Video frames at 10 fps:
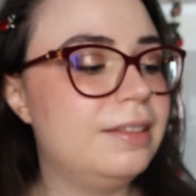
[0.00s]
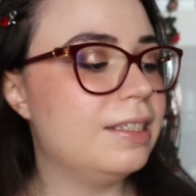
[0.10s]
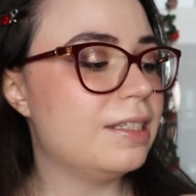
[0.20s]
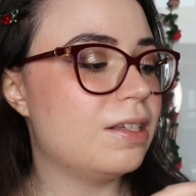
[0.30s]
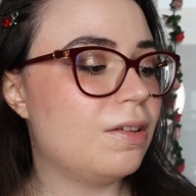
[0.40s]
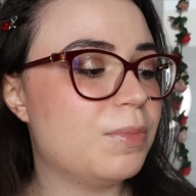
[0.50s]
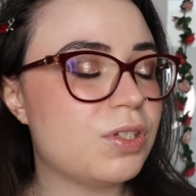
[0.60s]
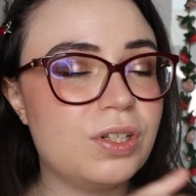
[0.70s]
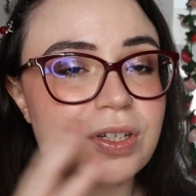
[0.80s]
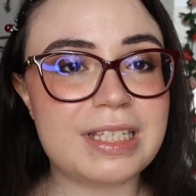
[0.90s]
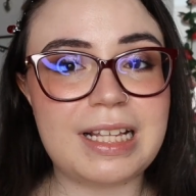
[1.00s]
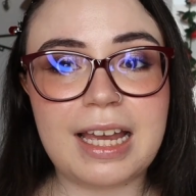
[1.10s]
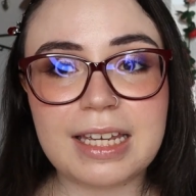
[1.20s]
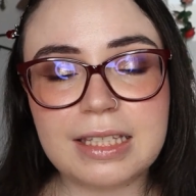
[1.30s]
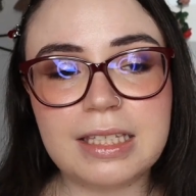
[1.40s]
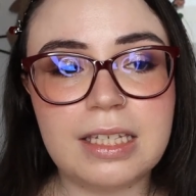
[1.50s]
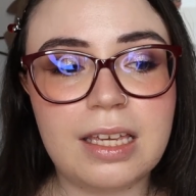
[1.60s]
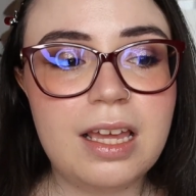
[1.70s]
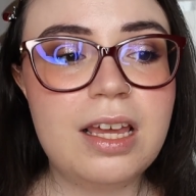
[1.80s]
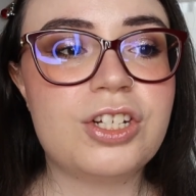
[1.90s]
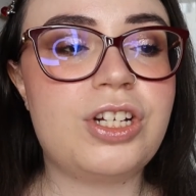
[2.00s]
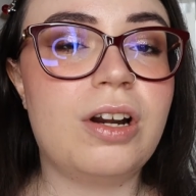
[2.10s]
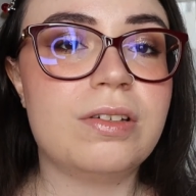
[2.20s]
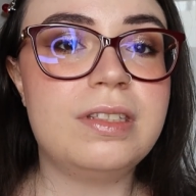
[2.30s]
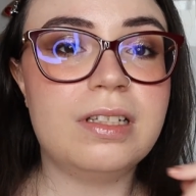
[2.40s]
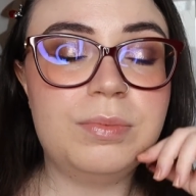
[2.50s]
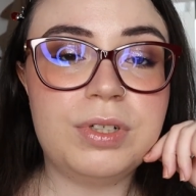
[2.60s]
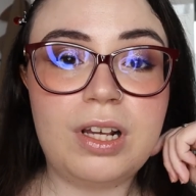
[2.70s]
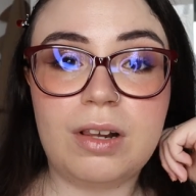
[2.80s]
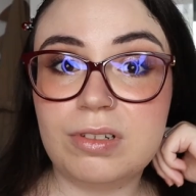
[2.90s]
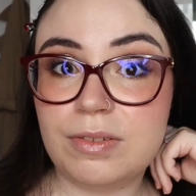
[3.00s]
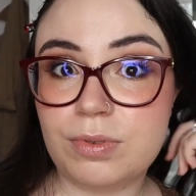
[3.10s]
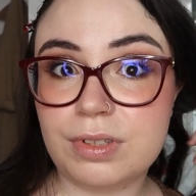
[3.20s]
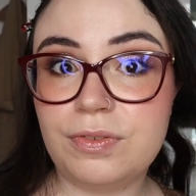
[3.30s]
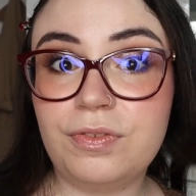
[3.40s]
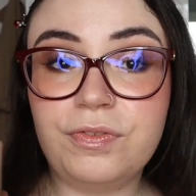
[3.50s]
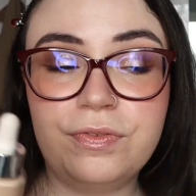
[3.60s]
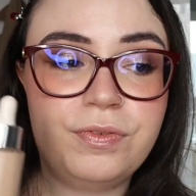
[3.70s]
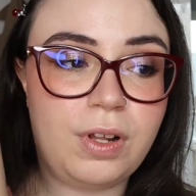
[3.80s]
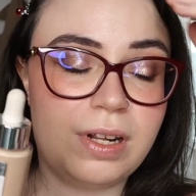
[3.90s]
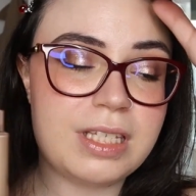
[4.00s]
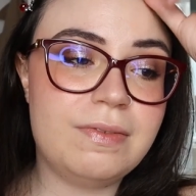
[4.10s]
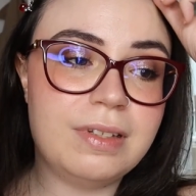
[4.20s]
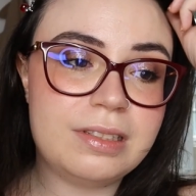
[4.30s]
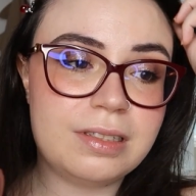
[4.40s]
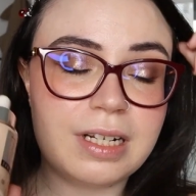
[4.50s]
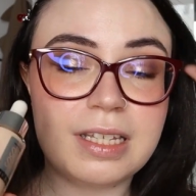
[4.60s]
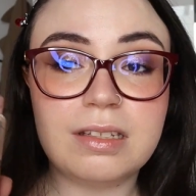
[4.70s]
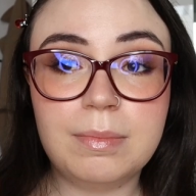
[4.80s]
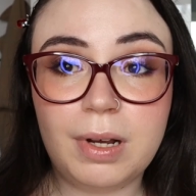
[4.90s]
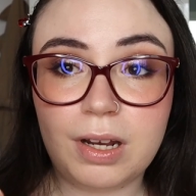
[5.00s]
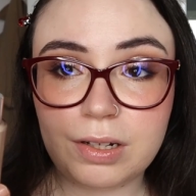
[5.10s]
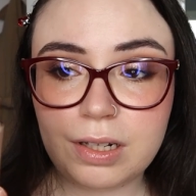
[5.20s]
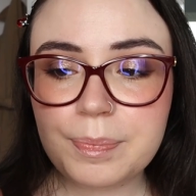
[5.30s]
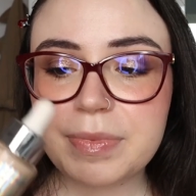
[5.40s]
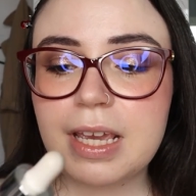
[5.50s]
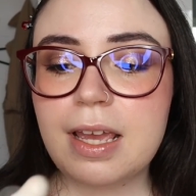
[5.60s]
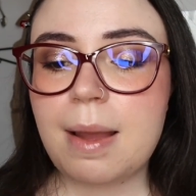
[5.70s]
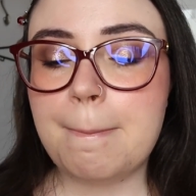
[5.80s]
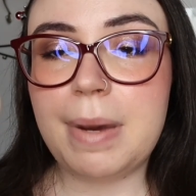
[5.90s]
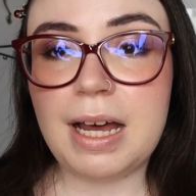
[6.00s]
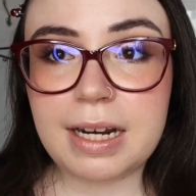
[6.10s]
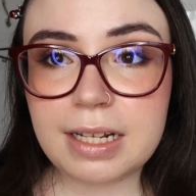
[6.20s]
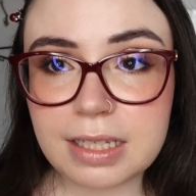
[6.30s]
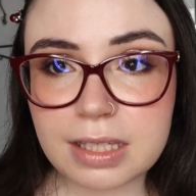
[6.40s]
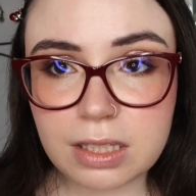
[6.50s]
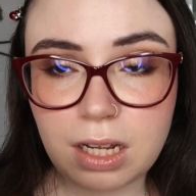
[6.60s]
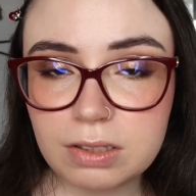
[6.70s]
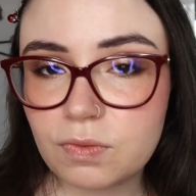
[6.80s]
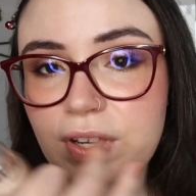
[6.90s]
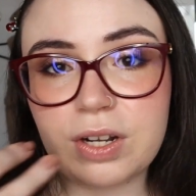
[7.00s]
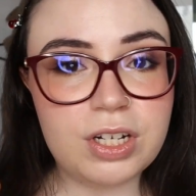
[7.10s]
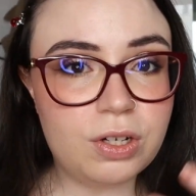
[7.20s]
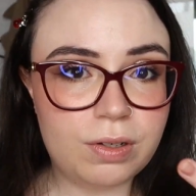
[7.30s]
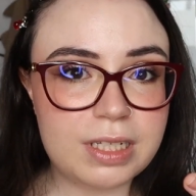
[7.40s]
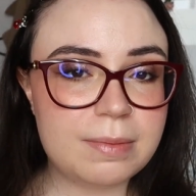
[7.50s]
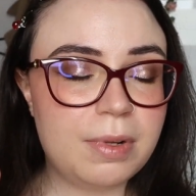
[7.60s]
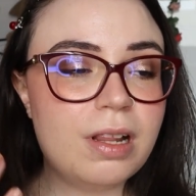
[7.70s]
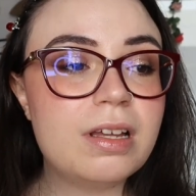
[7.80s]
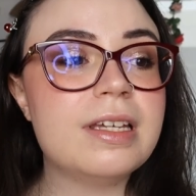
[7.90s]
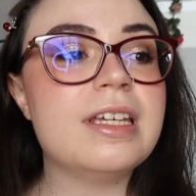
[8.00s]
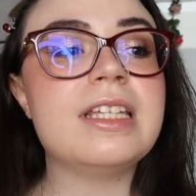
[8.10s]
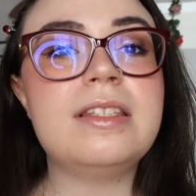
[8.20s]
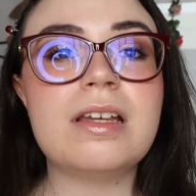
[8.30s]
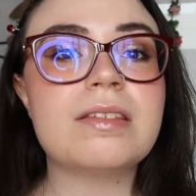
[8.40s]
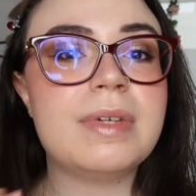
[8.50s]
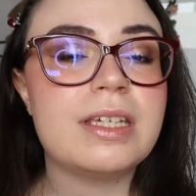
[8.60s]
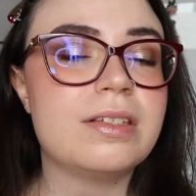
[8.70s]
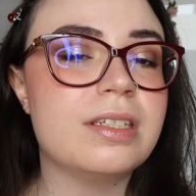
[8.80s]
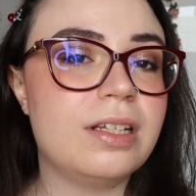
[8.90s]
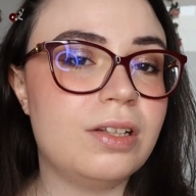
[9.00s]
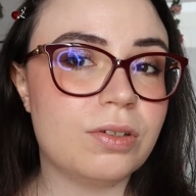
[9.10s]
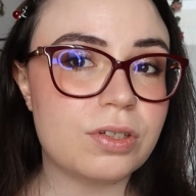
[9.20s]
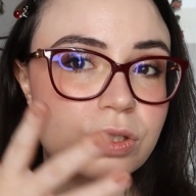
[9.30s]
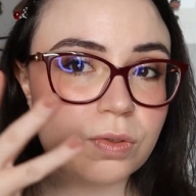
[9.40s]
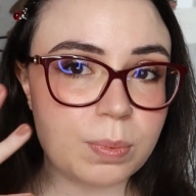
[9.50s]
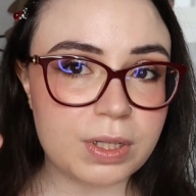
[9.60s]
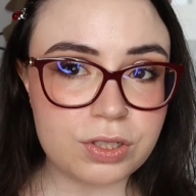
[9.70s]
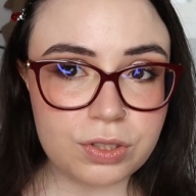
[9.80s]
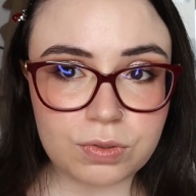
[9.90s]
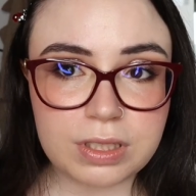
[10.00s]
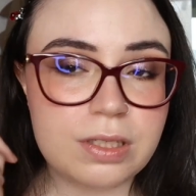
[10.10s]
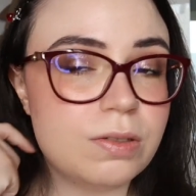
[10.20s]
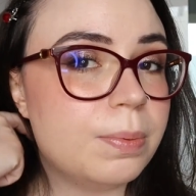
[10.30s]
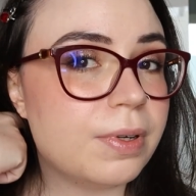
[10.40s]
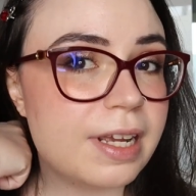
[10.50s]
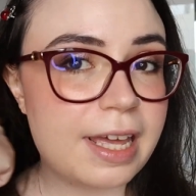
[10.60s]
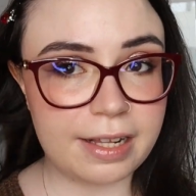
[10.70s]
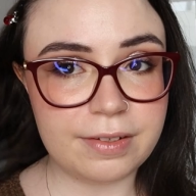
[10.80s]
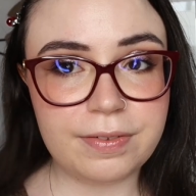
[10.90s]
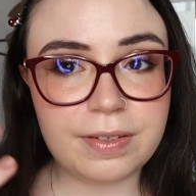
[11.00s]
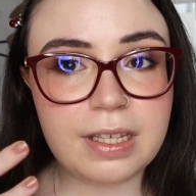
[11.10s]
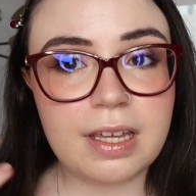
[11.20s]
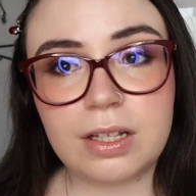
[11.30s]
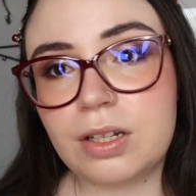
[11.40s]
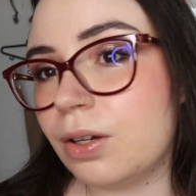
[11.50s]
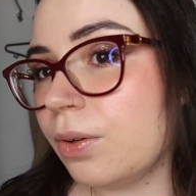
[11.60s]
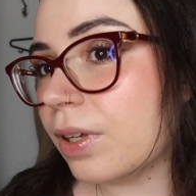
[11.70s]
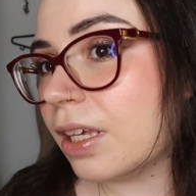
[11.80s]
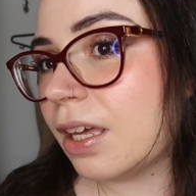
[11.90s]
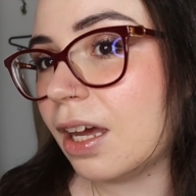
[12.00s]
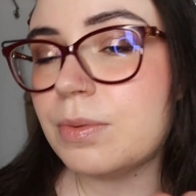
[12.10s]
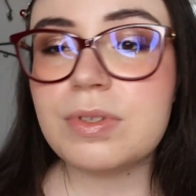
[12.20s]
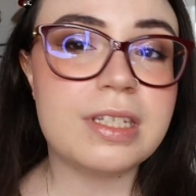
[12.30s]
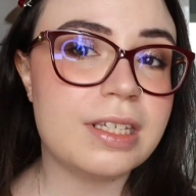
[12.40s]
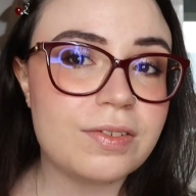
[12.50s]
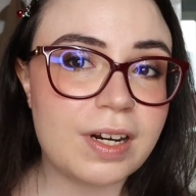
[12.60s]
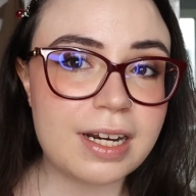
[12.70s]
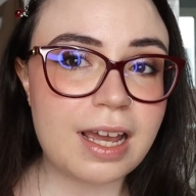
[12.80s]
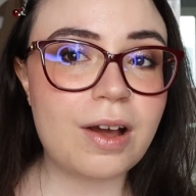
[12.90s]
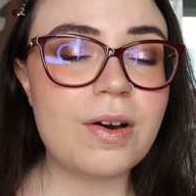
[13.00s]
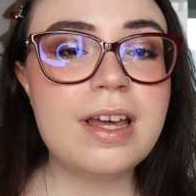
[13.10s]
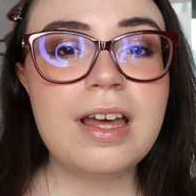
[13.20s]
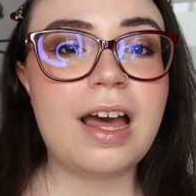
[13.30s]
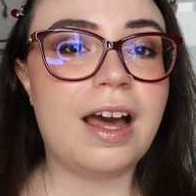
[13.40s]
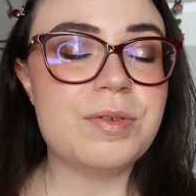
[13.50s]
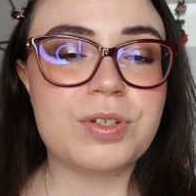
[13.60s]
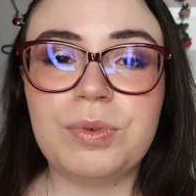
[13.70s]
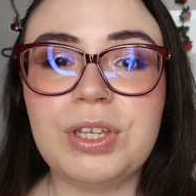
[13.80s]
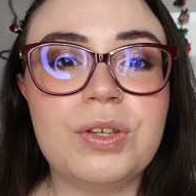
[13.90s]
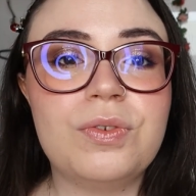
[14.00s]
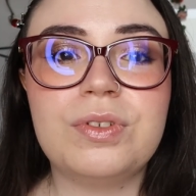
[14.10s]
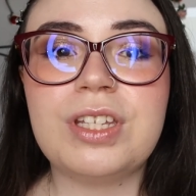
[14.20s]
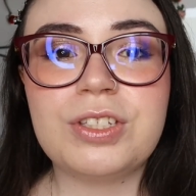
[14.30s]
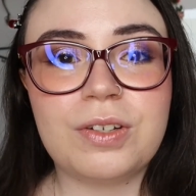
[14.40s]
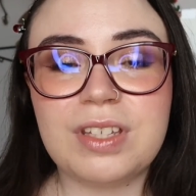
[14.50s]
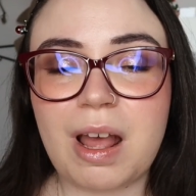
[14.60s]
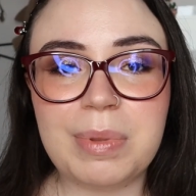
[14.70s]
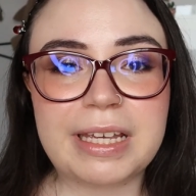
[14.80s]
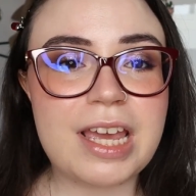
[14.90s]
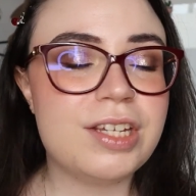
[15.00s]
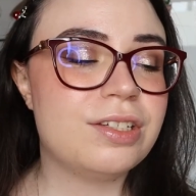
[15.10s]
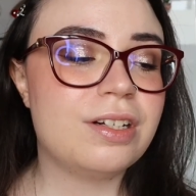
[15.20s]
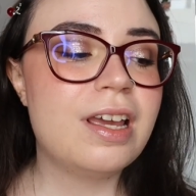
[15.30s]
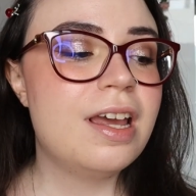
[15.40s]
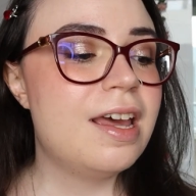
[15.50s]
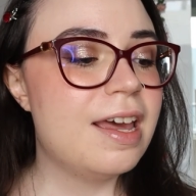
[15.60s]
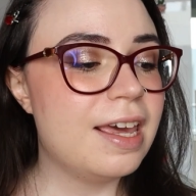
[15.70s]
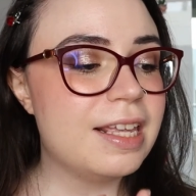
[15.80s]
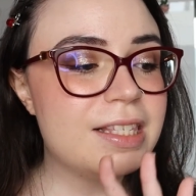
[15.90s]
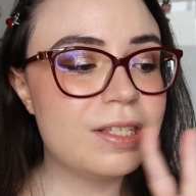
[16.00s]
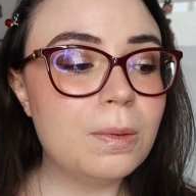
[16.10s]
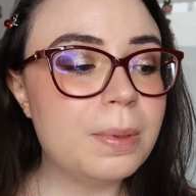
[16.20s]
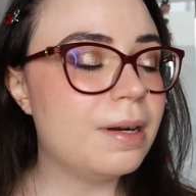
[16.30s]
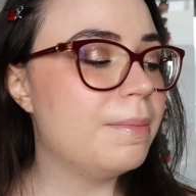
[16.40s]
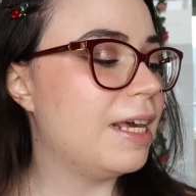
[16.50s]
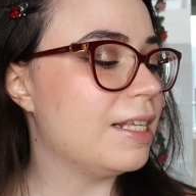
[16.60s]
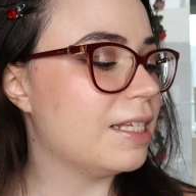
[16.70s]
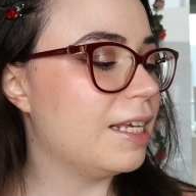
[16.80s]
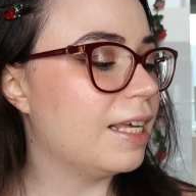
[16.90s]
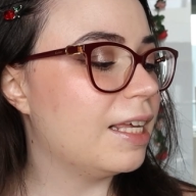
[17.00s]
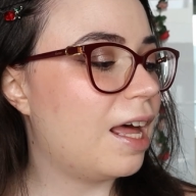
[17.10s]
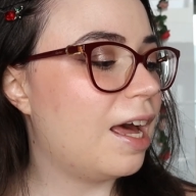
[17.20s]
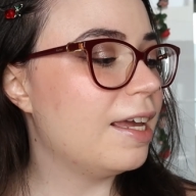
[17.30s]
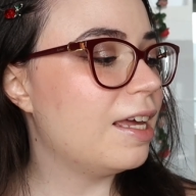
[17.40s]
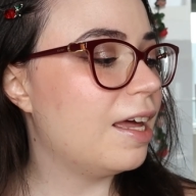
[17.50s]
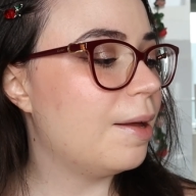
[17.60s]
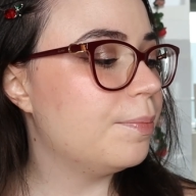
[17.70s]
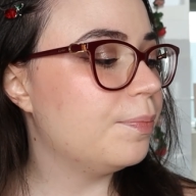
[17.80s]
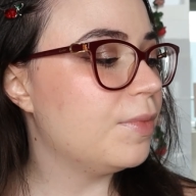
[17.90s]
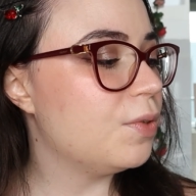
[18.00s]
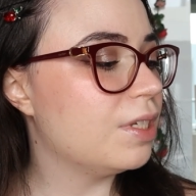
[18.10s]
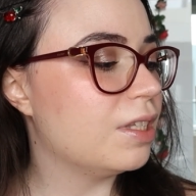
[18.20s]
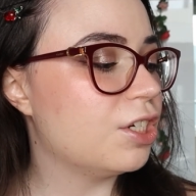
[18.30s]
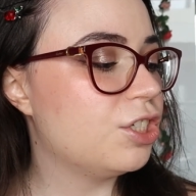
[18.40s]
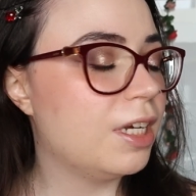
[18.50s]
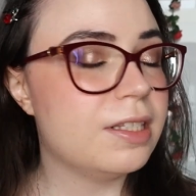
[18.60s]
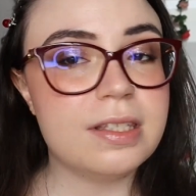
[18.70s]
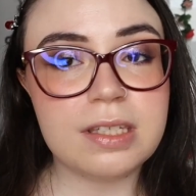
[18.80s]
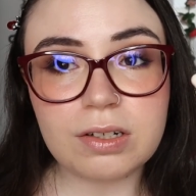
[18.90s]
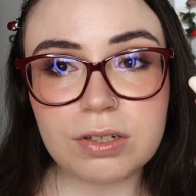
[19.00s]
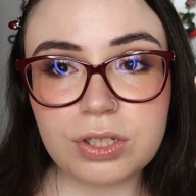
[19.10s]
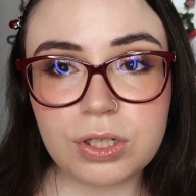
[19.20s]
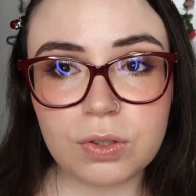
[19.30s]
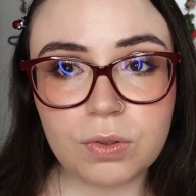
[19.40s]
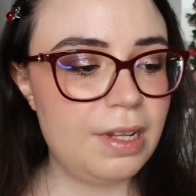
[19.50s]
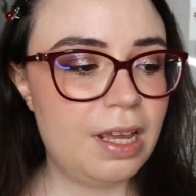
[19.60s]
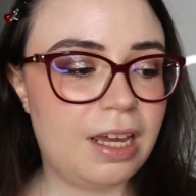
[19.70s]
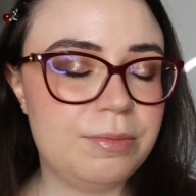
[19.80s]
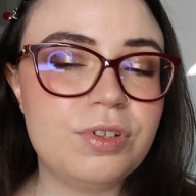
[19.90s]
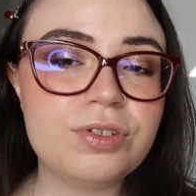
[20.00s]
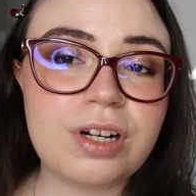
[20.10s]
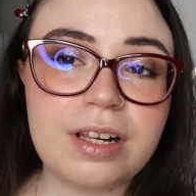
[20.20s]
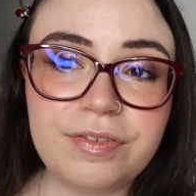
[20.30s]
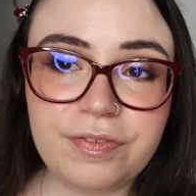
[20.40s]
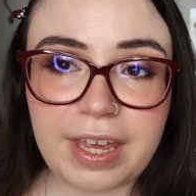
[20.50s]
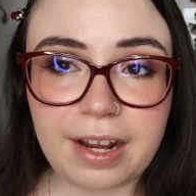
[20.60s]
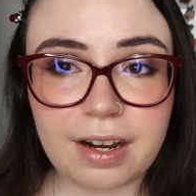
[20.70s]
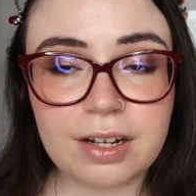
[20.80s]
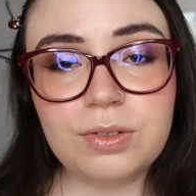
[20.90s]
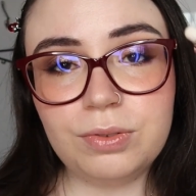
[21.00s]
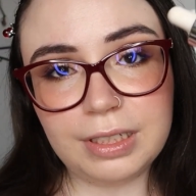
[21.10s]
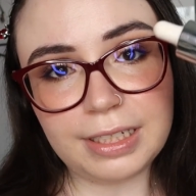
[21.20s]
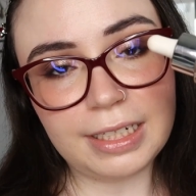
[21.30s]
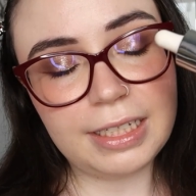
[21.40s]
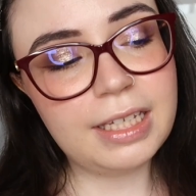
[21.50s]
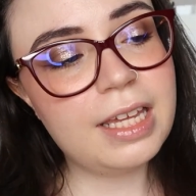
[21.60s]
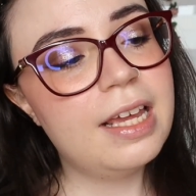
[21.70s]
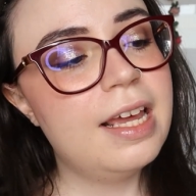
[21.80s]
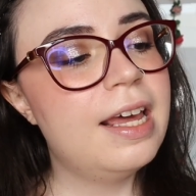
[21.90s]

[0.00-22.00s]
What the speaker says: This almost looks like the Charlotte Tilbury Hollywood Flawless filter in the bottle, but it's not very noticeable. It does make your skin look super juicy, super healthy and glowy. I'm using it right now. I'm showing you footage of the application. It's super amazing. I am using the shade 02 and Neutral Fair Cool Leaning.